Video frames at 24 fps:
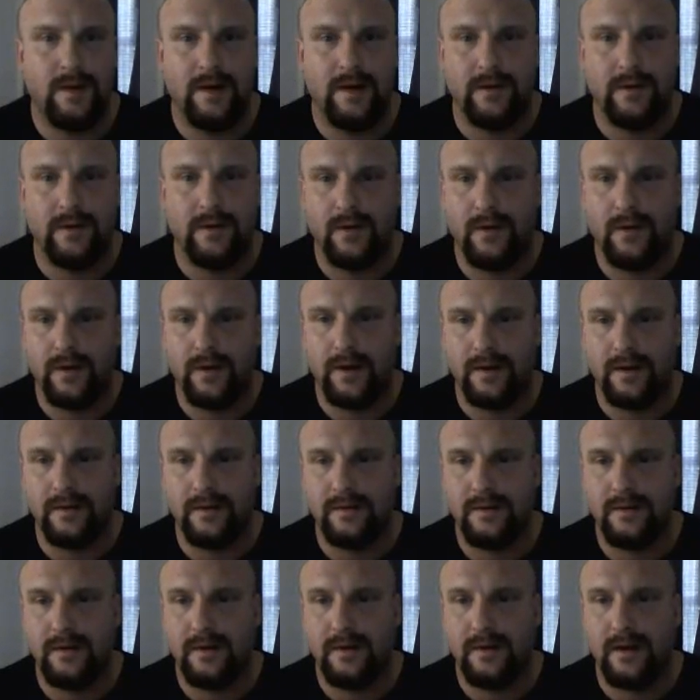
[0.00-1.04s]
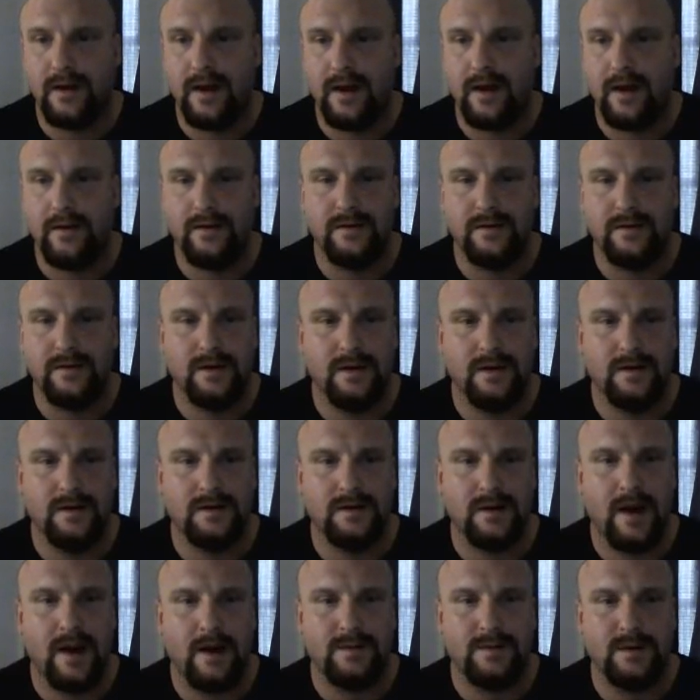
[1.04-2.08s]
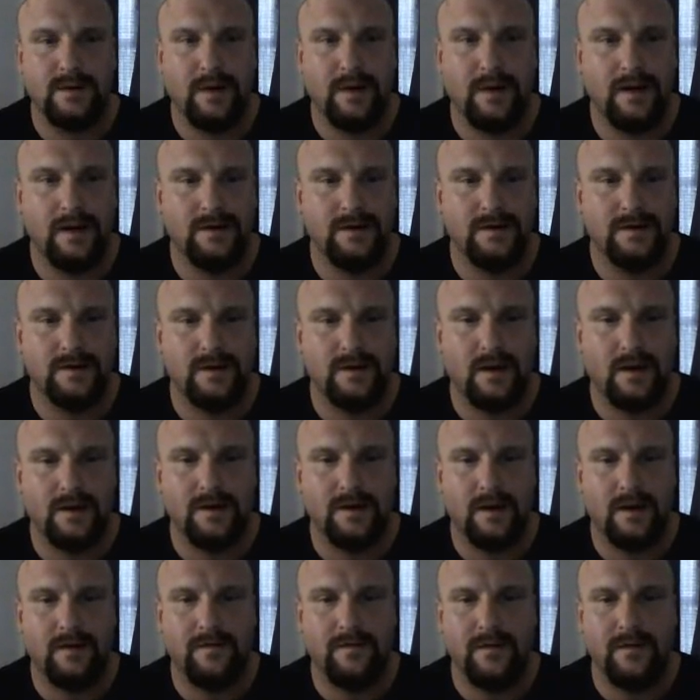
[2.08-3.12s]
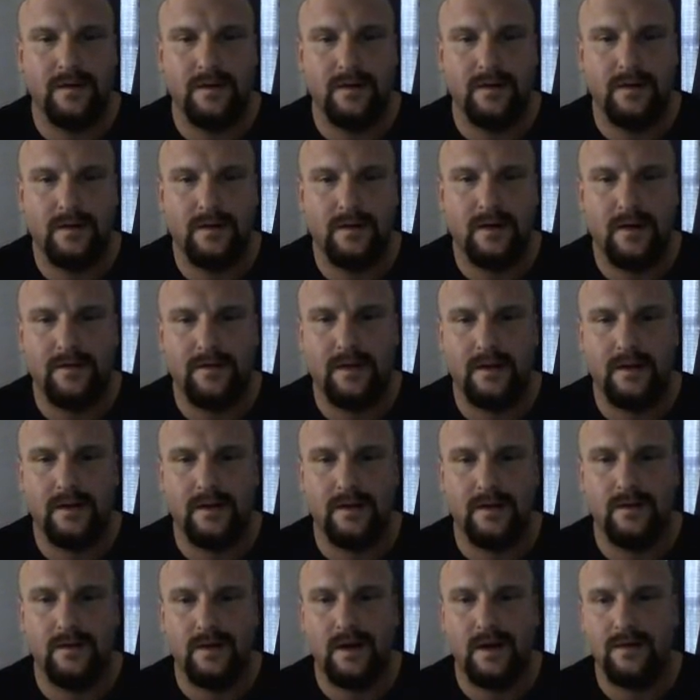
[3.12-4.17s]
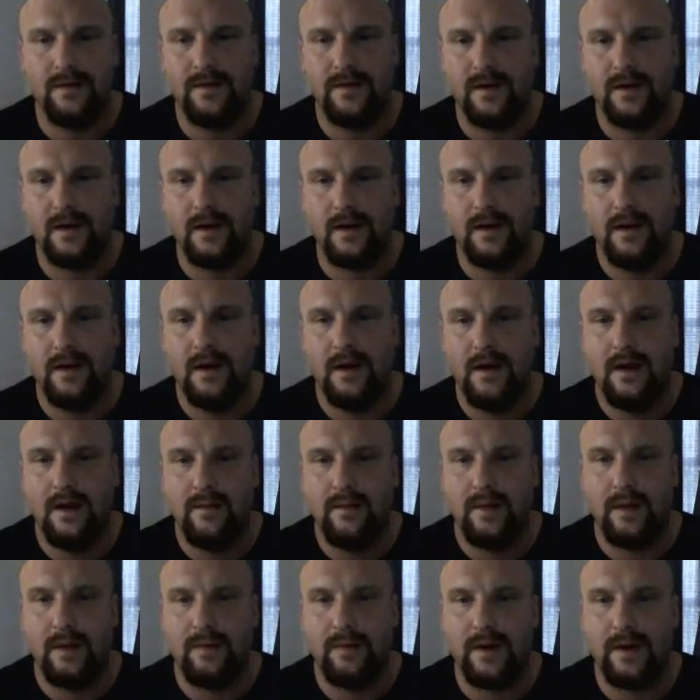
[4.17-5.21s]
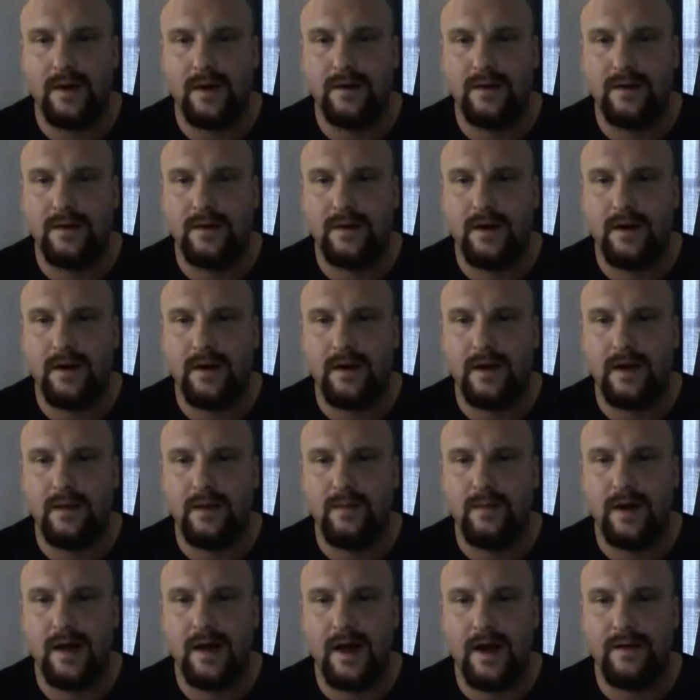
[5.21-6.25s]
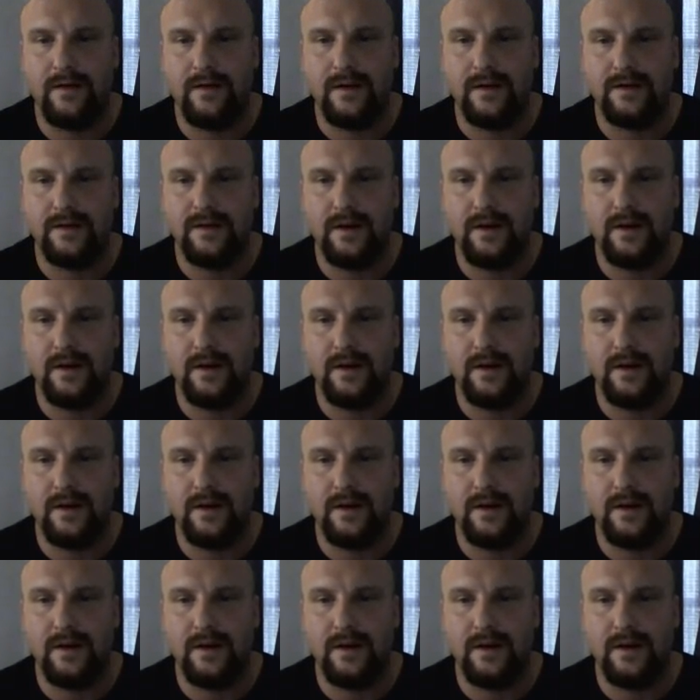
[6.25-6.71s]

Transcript: my recording, and now you see this capture page. It's all done for you. You don't have to do anything. People enter their email address